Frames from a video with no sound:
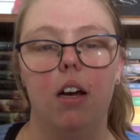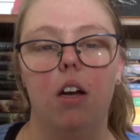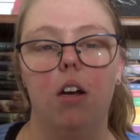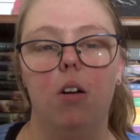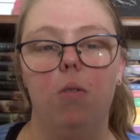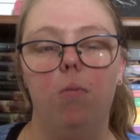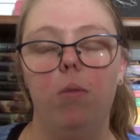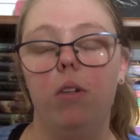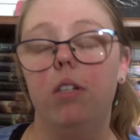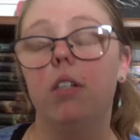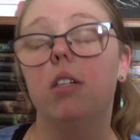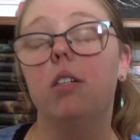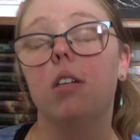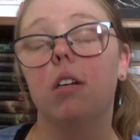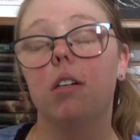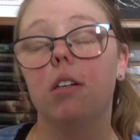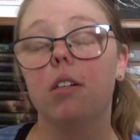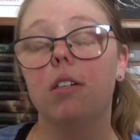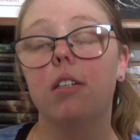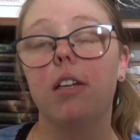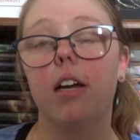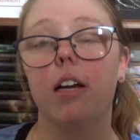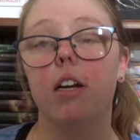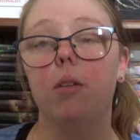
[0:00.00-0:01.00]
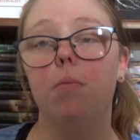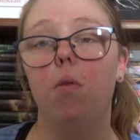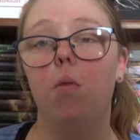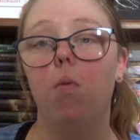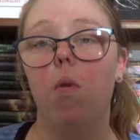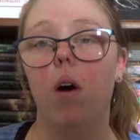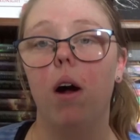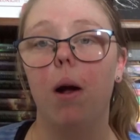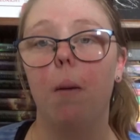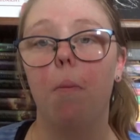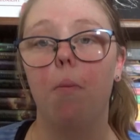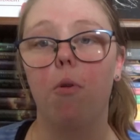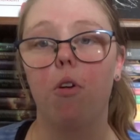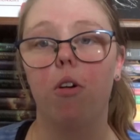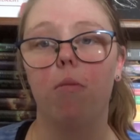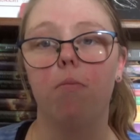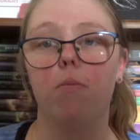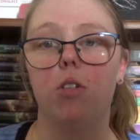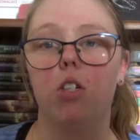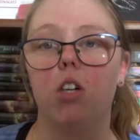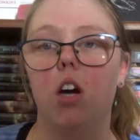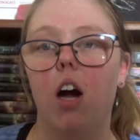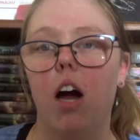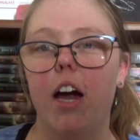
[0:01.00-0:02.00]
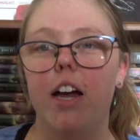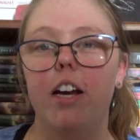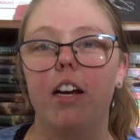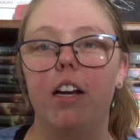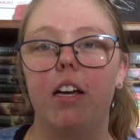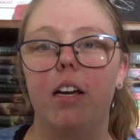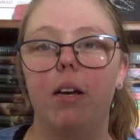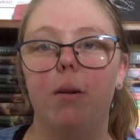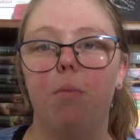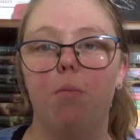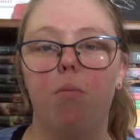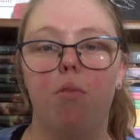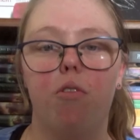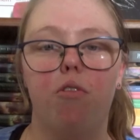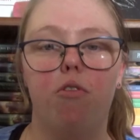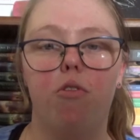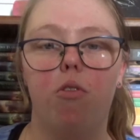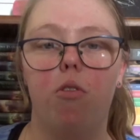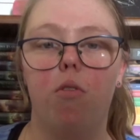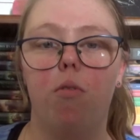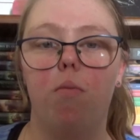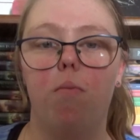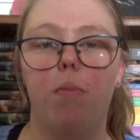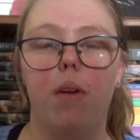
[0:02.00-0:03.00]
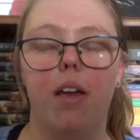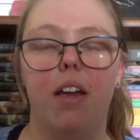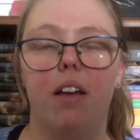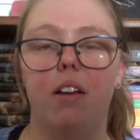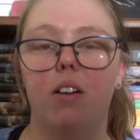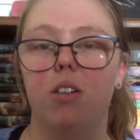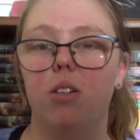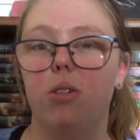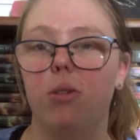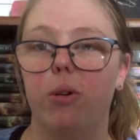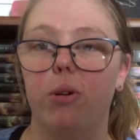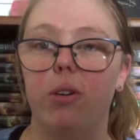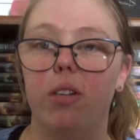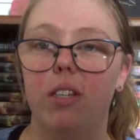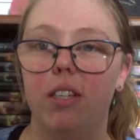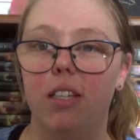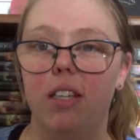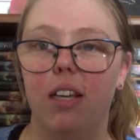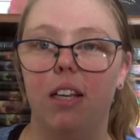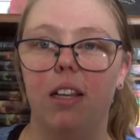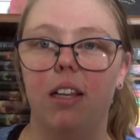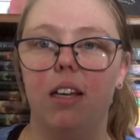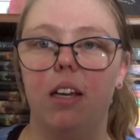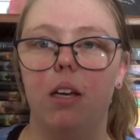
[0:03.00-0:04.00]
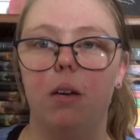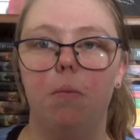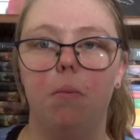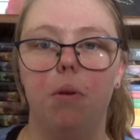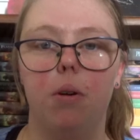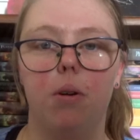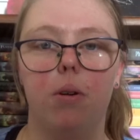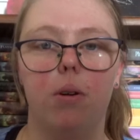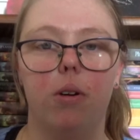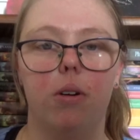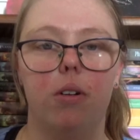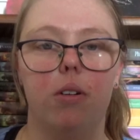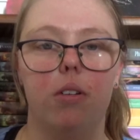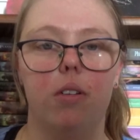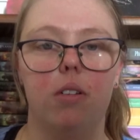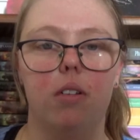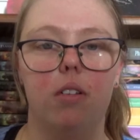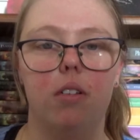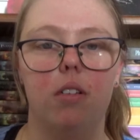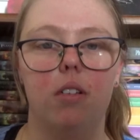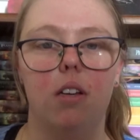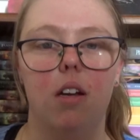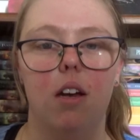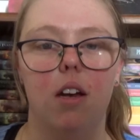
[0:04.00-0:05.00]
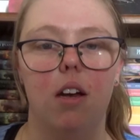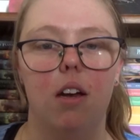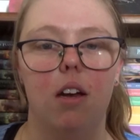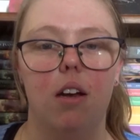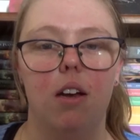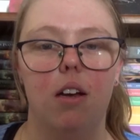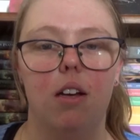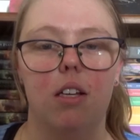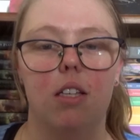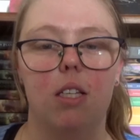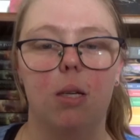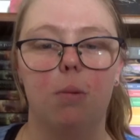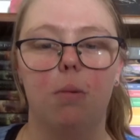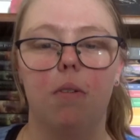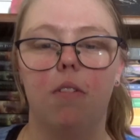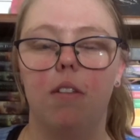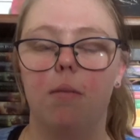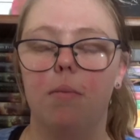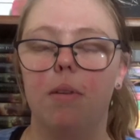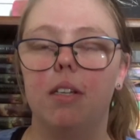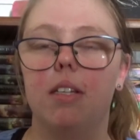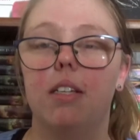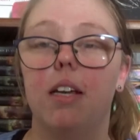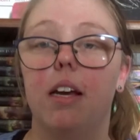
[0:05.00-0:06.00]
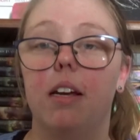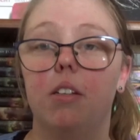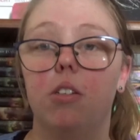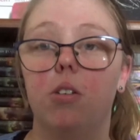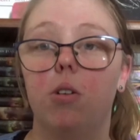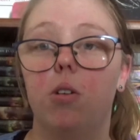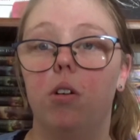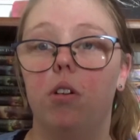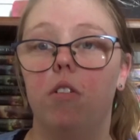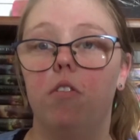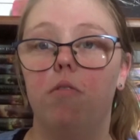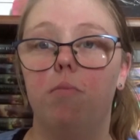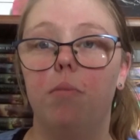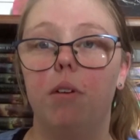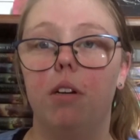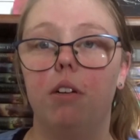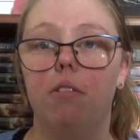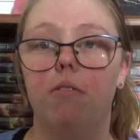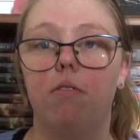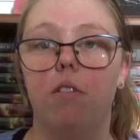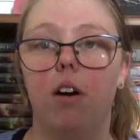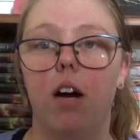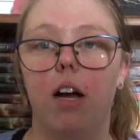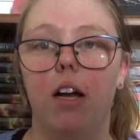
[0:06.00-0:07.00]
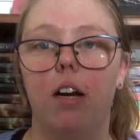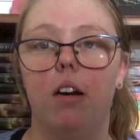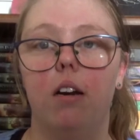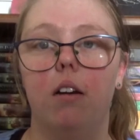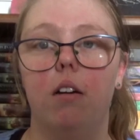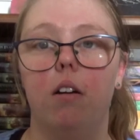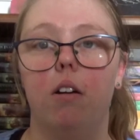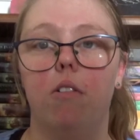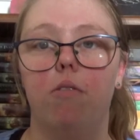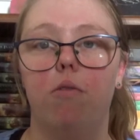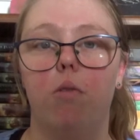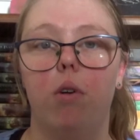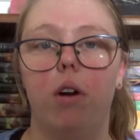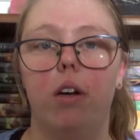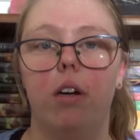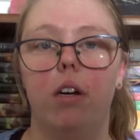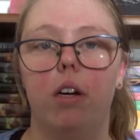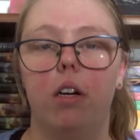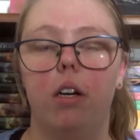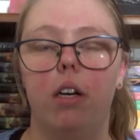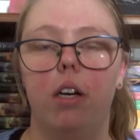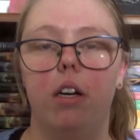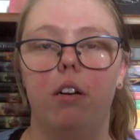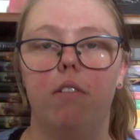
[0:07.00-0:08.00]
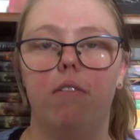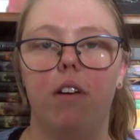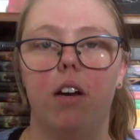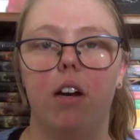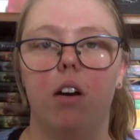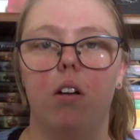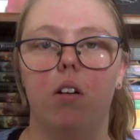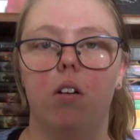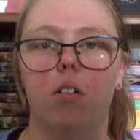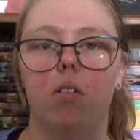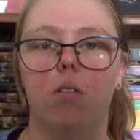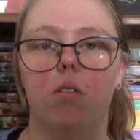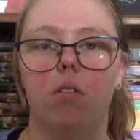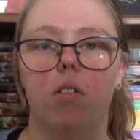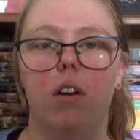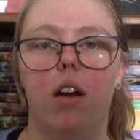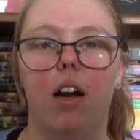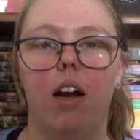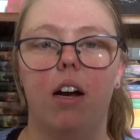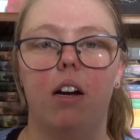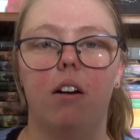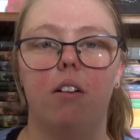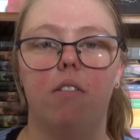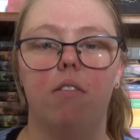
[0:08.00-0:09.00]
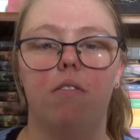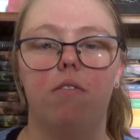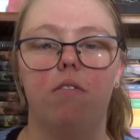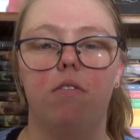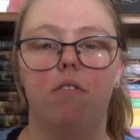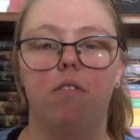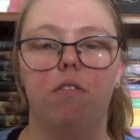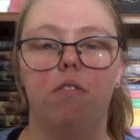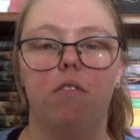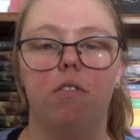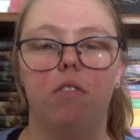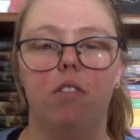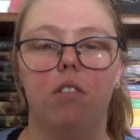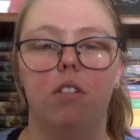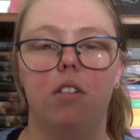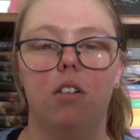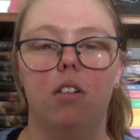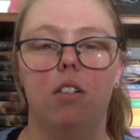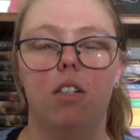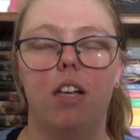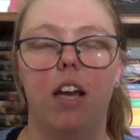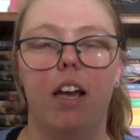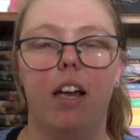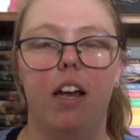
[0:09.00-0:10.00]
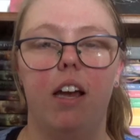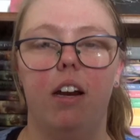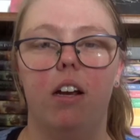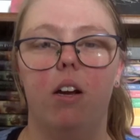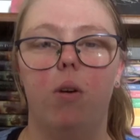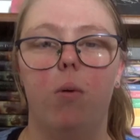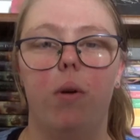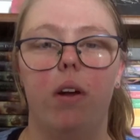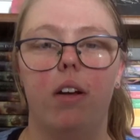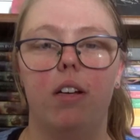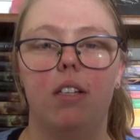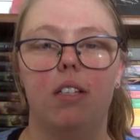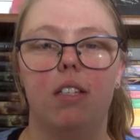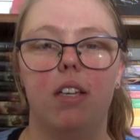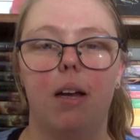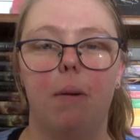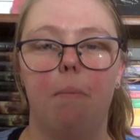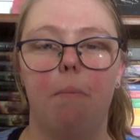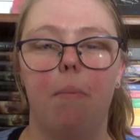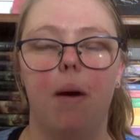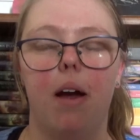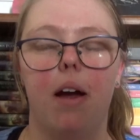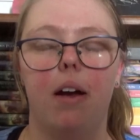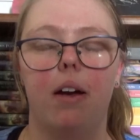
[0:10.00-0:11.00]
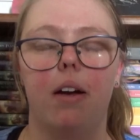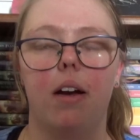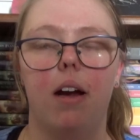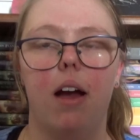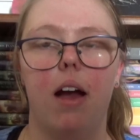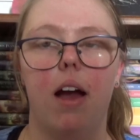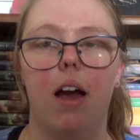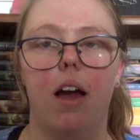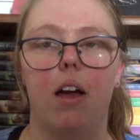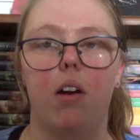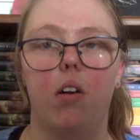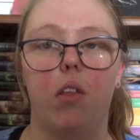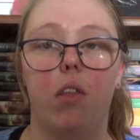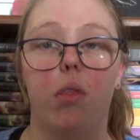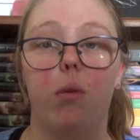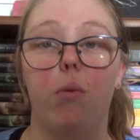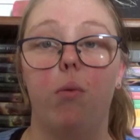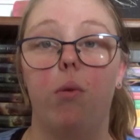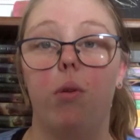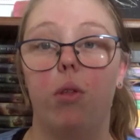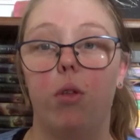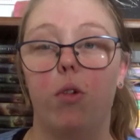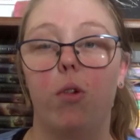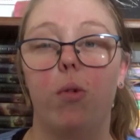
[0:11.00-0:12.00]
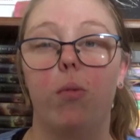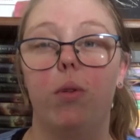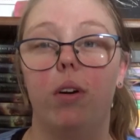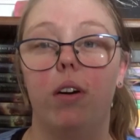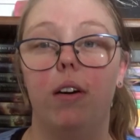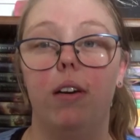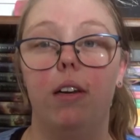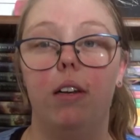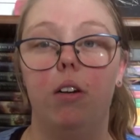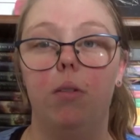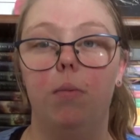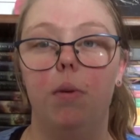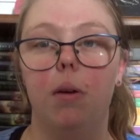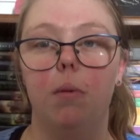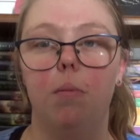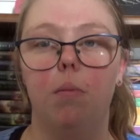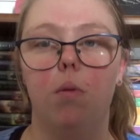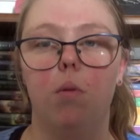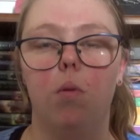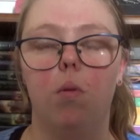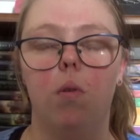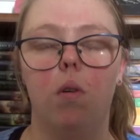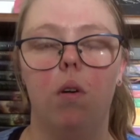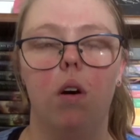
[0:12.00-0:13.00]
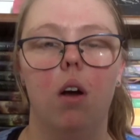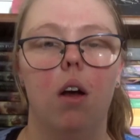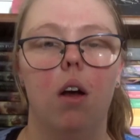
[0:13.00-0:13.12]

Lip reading: which is understandable why Brom chided him for being so silly, because some of the mistakes could have been avoided if Eragon had have taken a quick step back and thought through it a little bit more.